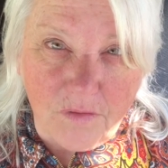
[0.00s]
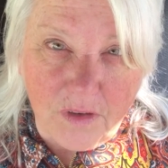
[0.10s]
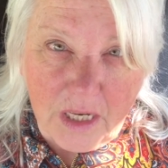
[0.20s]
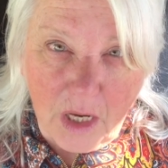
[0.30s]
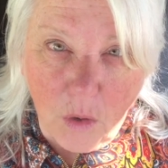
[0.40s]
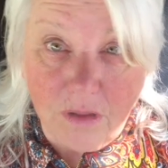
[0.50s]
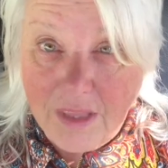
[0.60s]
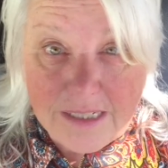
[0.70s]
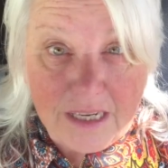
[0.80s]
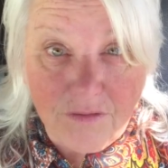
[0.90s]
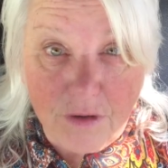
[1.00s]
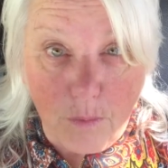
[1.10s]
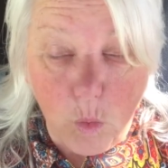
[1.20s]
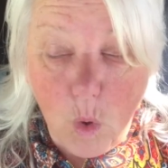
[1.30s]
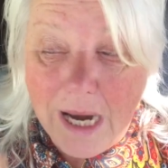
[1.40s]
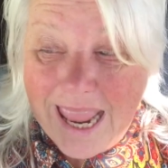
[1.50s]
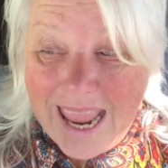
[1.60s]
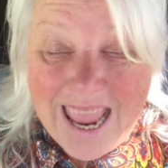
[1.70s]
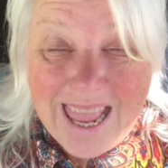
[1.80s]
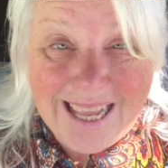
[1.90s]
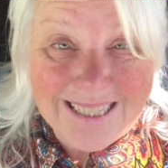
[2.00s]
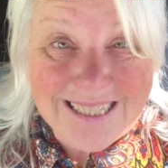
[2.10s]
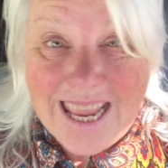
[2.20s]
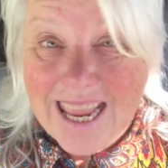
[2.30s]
video. That's gift number 1, and